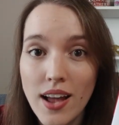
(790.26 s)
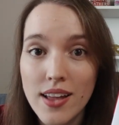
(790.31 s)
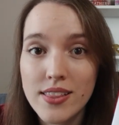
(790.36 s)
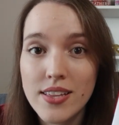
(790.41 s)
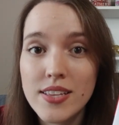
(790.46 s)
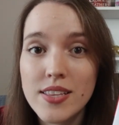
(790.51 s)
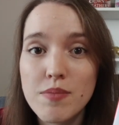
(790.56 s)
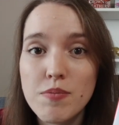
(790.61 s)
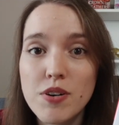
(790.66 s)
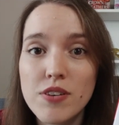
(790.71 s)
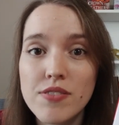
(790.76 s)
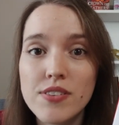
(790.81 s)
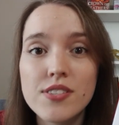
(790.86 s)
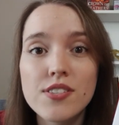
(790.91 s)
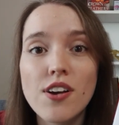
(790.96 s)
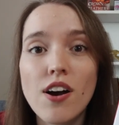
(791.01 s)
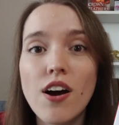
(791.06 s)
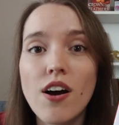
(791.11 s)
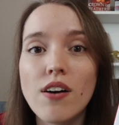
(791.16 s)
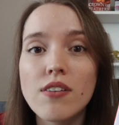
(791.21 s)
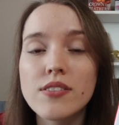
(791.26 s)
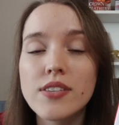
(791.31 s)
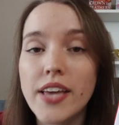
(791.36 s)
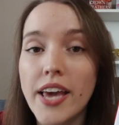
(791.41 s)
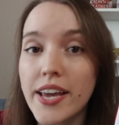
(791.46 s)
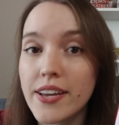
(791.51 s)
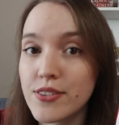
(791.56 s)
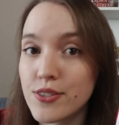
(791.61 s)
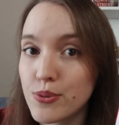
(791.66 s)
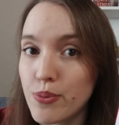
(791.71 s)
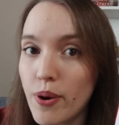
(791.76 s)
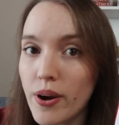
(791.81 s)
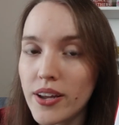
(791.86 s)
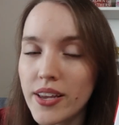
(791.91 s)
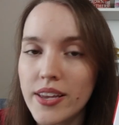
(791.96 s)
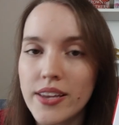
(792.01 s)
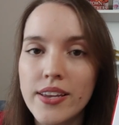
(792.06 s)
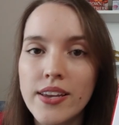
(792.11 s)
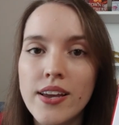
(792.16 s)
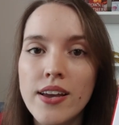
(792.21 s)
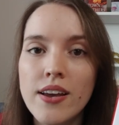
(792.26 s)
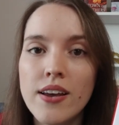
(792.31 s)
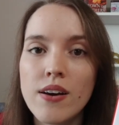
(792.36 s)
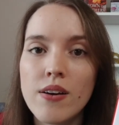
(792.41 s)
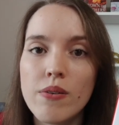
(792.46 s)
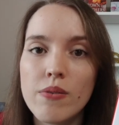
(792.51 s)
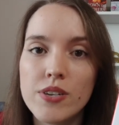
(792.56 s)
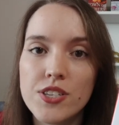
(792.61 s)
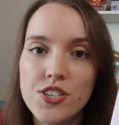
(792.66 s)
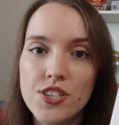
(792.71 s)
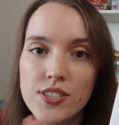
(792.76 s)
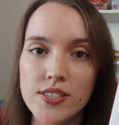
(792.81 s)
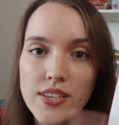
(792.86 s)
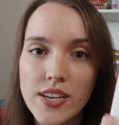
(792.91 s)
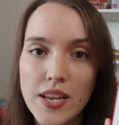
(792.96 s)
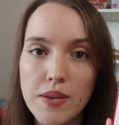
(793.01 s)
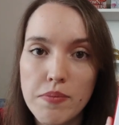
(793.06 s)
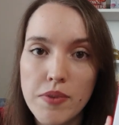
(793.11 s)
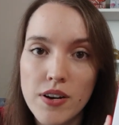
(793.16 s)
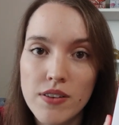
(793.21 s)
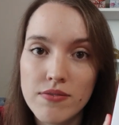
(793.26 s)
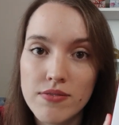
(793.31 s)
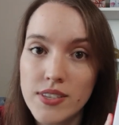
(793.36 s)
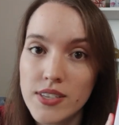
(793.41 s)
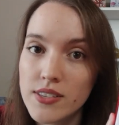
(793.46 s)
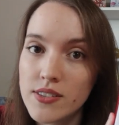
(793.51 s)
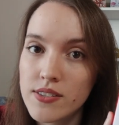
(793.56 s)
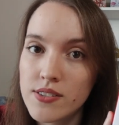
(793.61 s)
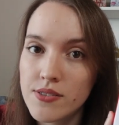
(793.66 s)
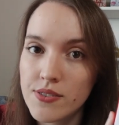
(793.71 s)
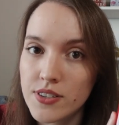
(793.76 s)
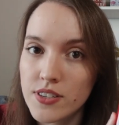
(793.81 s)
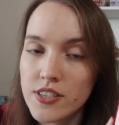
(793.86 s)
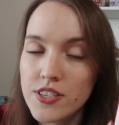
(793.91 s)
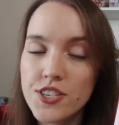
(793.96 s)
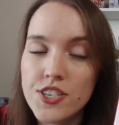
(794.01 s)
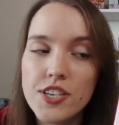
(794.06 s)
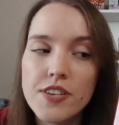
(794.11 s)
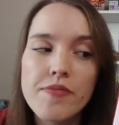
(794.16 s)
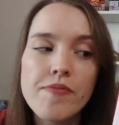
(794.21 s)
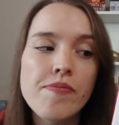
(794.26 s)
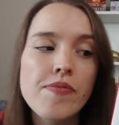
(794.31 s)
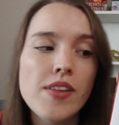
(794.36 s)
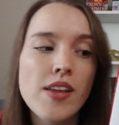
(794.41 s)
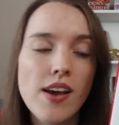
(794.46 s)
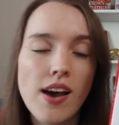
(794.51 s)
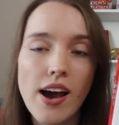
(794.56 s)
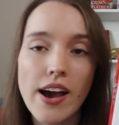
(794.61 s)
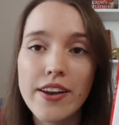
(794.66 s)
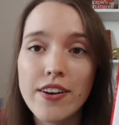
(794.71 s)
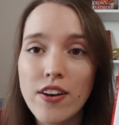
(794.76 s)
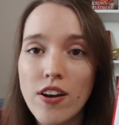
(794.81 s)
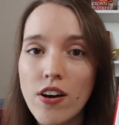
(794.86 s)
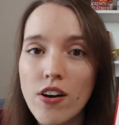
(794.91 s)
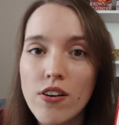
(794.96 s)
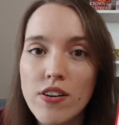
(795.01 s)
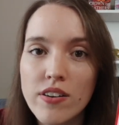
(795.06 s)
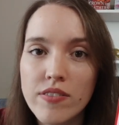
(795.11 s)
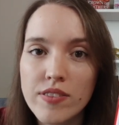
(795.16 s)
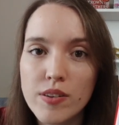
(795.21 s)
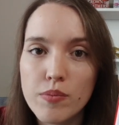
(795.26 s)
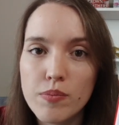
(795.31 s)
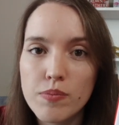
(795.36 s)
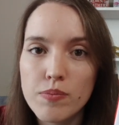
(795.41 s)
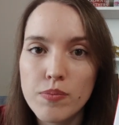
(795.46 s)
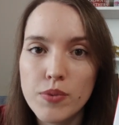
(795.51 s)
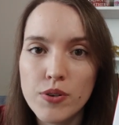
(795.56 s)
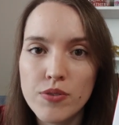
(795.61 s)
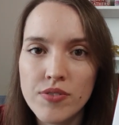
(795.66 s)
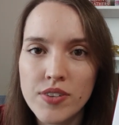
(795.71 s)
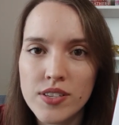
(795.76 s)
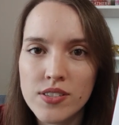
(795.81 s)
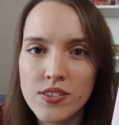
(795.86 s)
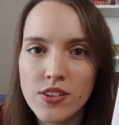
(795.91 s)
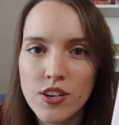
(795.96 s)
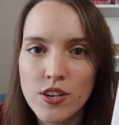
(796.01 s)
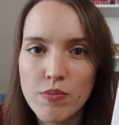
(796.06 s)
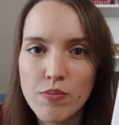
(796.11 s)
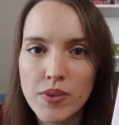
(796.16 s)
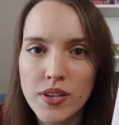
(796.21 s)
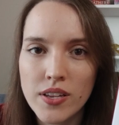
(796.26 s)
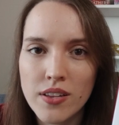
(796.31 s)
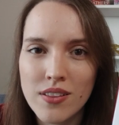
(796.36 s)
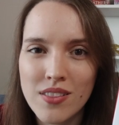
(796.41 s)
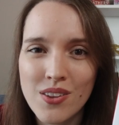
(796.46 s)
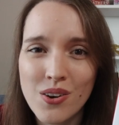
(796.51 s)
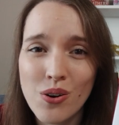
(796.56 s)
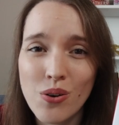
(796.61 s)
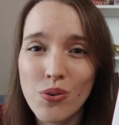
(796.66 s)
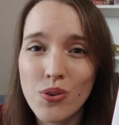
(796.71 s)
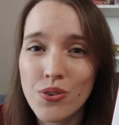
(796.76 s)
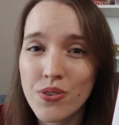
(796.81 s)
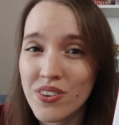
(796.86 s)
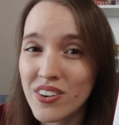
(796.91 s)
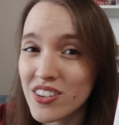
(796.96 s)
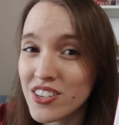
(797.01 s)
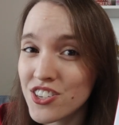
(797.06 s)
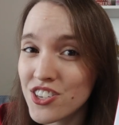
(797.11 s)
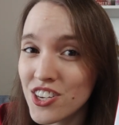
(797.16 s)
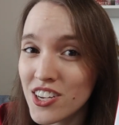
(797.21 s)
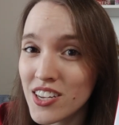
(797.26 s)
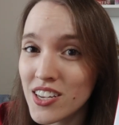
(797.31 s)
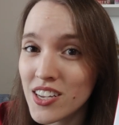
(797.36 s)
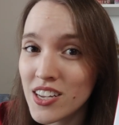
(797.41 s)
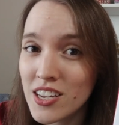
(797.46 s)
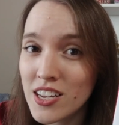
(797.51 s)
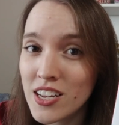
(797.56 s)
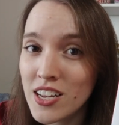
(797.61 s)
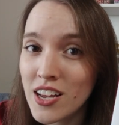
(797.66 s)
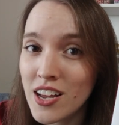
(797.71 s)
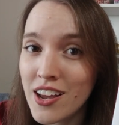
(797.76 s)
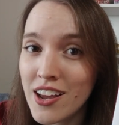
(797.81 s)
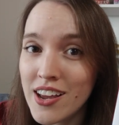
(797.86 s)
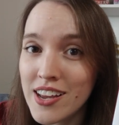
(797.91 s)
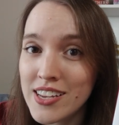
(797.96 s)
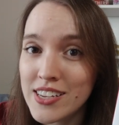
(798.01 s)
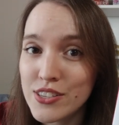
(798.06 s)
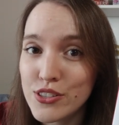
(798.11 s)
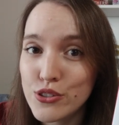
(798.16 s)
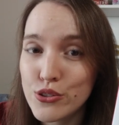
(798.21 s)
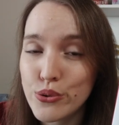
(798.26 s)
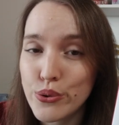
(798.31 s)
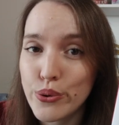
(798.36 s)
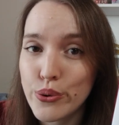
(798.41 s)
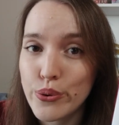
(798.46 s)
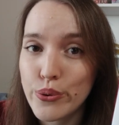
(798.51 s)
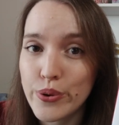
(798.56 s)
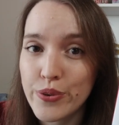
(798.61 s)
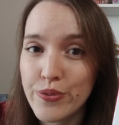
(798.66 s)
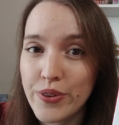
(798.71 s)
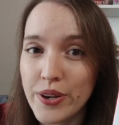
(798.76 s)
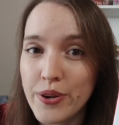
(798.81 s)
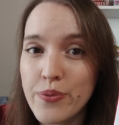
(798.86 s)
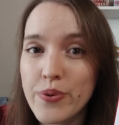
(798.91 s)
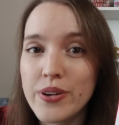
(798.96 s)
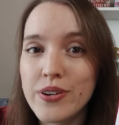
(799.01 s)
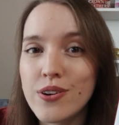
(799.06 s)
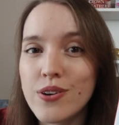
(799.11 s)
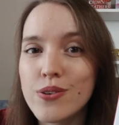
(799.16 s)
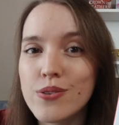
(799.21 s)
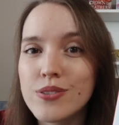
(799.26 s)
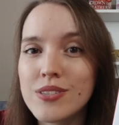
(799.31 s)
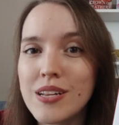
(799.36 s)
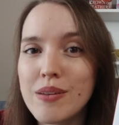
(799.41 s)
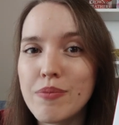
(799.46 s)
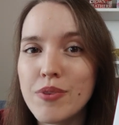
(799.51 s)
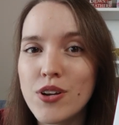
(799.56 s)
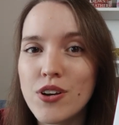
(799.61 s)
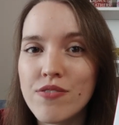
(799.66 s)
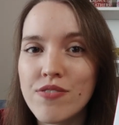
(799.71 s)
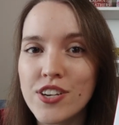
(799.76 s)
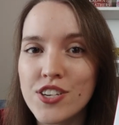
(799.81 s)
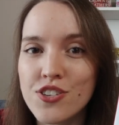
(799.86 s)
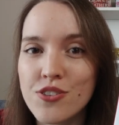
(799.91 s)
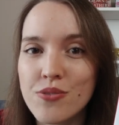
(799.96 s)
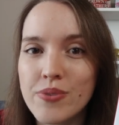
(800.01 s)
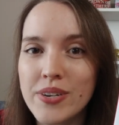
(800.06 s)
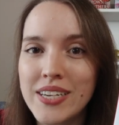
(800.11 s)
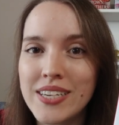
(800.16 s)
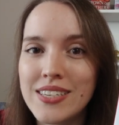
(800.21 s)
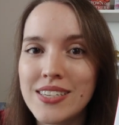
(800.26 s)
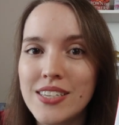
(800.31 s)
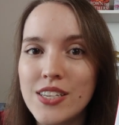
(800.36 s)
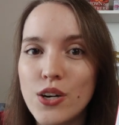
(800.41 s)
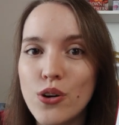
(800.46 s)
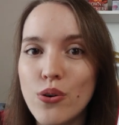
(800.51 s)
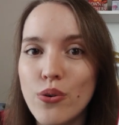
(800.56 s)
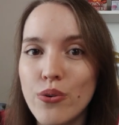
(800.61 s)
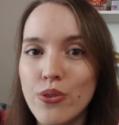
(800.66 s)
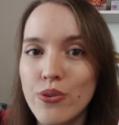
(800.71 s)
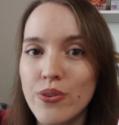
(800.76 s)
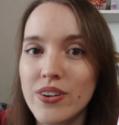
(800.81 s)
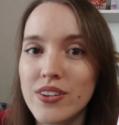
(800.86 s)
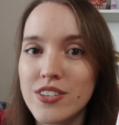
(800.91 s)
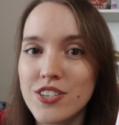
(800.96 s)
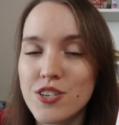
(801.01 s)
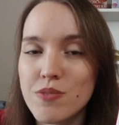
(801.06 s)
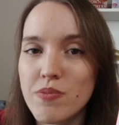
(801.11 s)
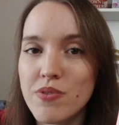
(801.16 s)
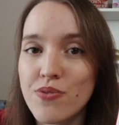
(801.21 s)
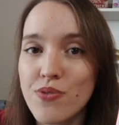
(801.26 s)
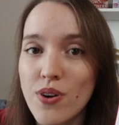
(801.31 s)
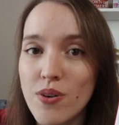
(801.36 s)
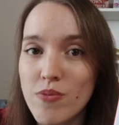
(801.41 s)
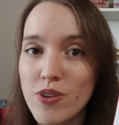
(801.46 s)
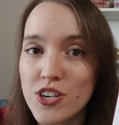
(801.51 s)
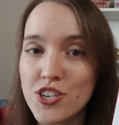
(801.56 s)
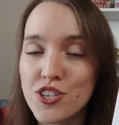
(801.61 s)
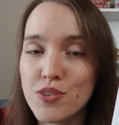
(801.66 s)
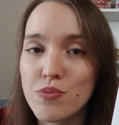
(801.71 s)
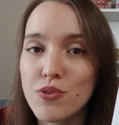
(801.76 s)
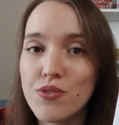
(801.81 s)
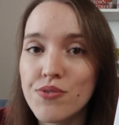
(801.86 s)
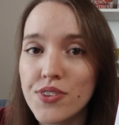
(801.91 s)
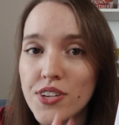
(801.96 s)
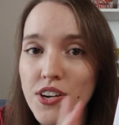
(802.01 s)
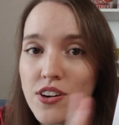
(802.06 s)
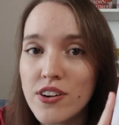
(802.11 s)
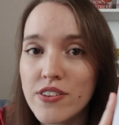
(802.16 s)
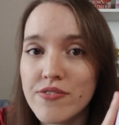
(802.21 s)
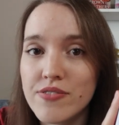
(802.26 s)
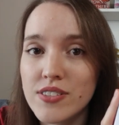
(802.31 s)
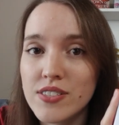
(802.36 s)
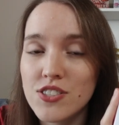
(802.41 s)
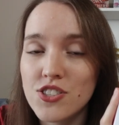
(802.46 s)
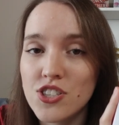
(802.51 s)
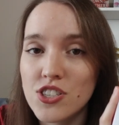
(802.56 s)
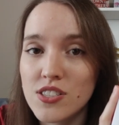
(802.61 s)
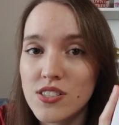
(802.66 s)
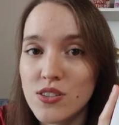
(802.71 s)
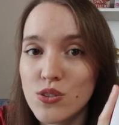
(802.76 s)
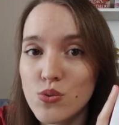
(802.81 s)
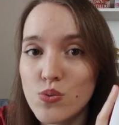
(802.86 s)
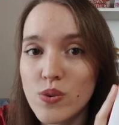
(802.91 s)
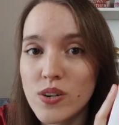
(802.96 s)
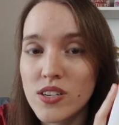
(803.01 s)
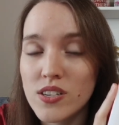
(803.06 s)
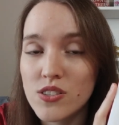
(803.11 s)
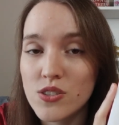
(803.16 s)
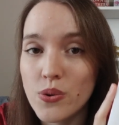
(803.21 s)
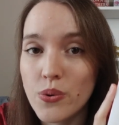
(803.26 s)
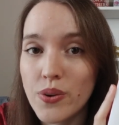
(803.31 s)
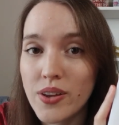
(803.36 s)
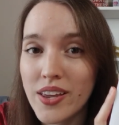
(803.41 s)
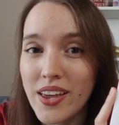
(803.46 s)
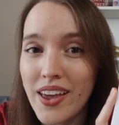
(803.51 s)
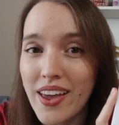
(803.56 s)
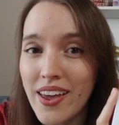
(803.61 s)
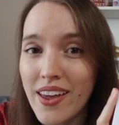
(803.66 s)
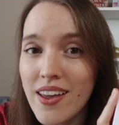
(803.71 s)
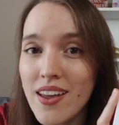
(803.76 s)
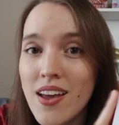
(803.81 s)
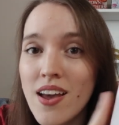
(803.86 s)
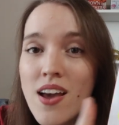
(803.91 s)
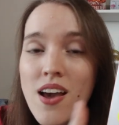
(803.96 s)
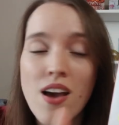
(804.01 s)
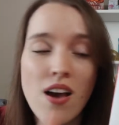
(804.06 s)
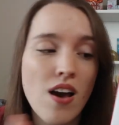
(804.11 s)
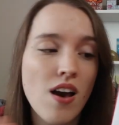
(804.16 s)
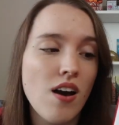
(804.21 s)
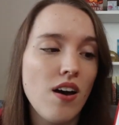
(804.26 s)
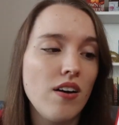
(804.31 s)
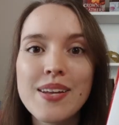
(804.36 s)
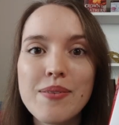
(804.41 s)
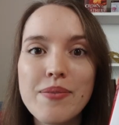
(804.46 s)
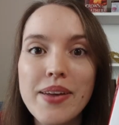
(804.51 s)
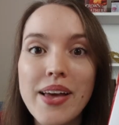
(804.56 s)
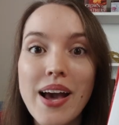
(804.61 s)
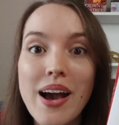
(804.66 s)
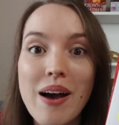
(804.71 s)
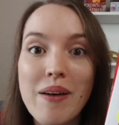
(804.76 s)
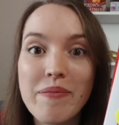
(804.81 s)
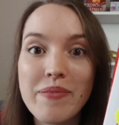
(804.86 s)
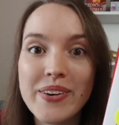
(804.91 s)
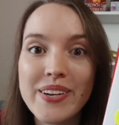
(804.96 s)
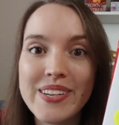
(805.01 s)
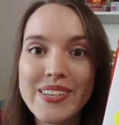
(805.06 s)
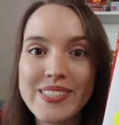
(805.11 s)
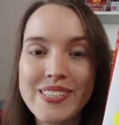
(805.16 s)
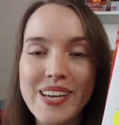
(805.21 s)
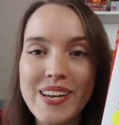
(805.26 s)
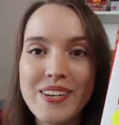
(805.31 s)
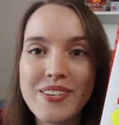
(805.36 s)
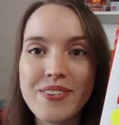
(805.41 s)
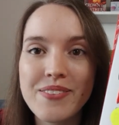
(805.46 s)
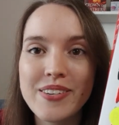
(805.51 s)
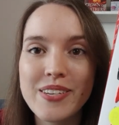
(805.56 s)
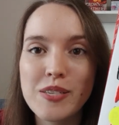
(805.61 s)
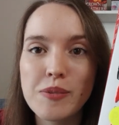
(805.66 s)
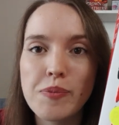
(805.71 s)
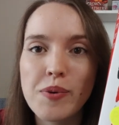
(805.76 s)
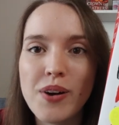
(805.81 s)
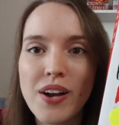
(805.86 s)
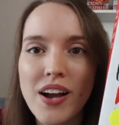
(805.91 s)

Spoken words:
I think the movie is called Chaos Walking, which is the name of this trilogy. I don't know if the movie is going to be the whole trilogy. So if anyone knows, let me know if I should read the whole trilogy before I watch the movie, or if just this one is okay. But yeah, I'm really excited to read this